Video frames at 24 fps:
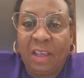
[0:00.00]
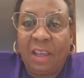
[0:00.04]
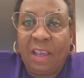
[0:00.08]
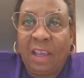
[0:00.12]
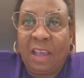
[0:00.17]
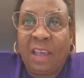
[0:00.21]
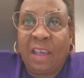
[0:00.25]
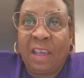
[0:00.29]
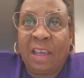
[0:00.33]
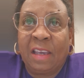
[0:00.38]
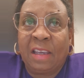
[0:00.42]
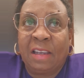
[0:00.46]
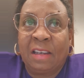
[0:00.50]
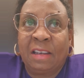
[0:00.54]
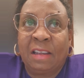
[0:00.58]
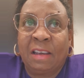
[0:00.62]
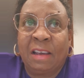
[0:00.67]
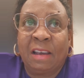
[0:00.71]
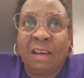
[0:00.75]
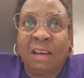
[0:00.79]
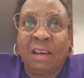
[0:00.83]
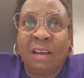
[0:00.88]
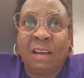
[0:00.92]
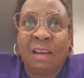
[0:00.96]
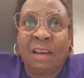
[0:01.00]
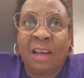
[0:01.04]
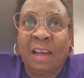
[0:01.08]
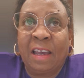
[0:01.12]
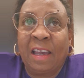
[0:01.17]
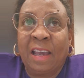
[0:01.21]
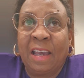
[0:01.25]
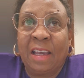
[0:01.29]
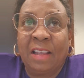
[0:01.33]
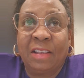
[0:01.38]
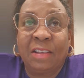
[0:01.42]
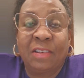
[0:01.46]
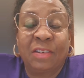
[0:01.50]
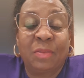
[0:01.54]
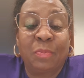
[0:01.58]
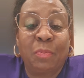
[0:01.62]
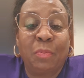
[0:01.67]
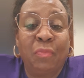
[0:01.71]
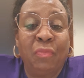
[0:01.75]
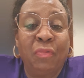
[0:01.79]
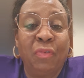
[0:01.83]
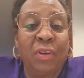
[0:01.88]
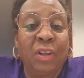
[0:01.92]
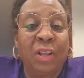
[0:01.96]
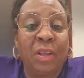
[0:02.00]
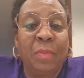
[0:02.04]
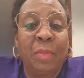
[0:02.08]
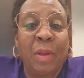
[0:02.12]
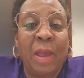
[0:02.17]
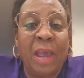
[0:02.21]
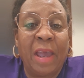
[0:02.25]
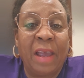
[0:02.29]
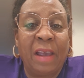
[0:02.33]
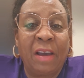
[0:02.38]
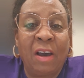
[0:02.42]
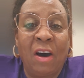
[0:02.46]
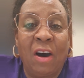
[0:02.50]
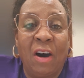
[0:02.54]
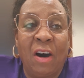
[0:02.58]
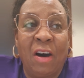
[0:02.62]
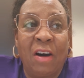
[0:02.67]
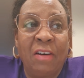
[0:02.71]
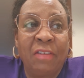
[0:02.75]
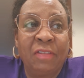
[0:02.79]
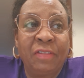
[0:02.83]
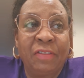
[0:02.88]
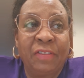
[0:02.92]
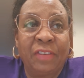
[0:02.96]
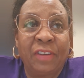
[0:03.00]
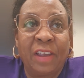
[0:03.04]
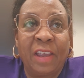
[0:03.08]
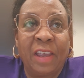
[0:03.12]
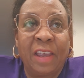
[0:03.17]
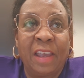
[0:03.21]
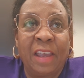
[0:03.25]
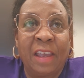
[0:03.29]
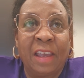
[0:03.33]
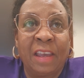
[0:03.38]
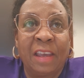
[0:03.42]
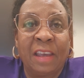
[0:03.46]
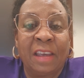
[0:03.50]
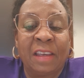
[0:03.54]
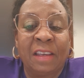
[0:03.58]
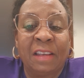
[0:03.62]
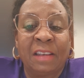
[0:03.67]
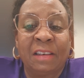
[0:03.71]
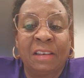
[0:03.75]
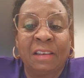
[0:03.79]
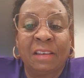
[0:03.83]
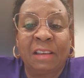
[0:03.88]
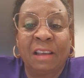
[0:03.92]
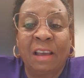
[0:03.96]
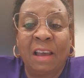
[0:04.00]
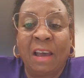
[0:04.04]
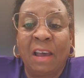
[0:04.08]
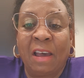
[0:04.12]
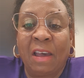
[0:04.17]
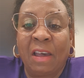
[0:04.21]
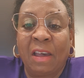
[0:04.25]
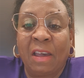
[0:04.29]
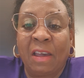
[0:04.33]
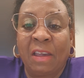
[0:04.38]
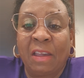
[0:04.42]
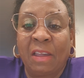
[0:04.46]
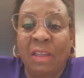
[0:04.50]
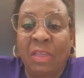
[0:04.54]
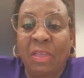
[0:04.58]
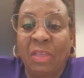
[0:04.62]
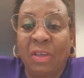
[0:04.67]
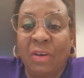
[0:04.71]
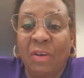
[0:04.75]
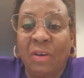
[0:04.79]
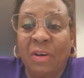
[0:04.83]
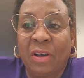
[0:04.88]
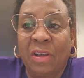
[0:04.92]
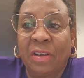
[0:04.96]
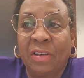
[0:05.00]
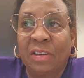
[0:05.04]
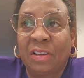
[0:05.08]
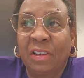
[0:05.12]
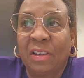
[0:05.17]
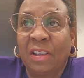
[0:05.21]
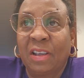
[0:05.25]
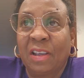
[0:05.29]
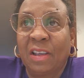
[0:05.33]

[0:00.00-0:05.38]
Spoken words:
and I had this really bad cough, and I thought